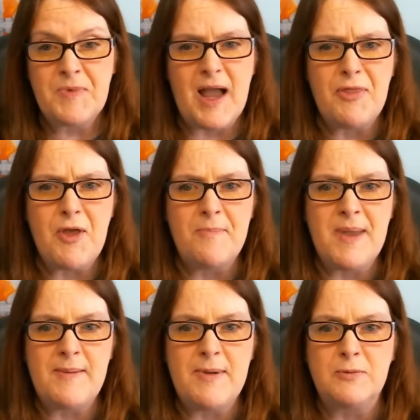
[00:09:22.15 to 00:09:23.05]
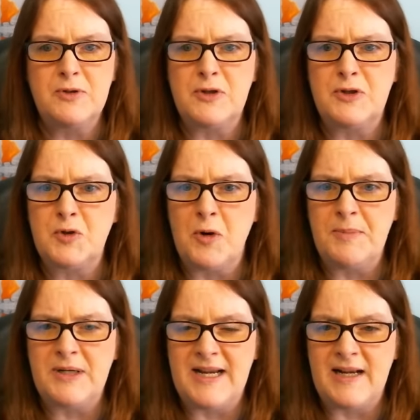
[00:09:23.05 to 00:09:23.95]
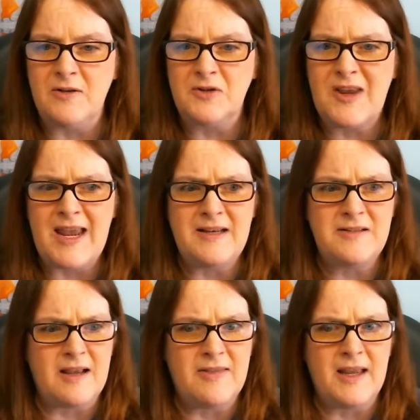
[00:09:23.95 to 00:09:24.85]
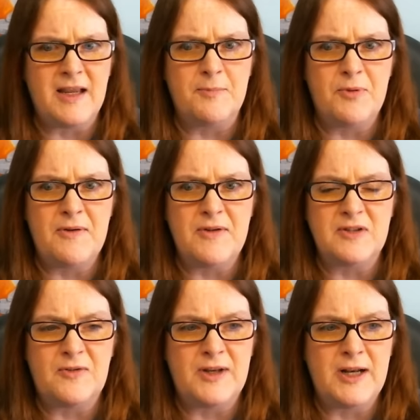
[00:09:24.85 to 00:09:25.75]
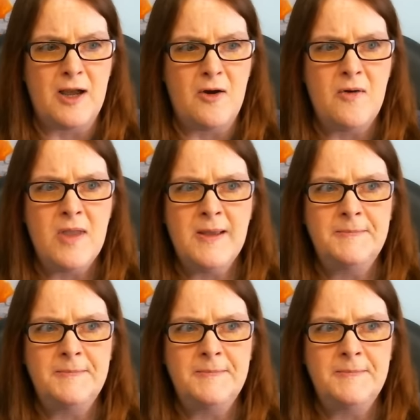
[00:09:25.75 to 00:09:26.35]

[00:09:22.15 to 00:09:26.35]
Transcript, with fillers: I thought maybe it was the Stormy Daniels case, I think in a previous video,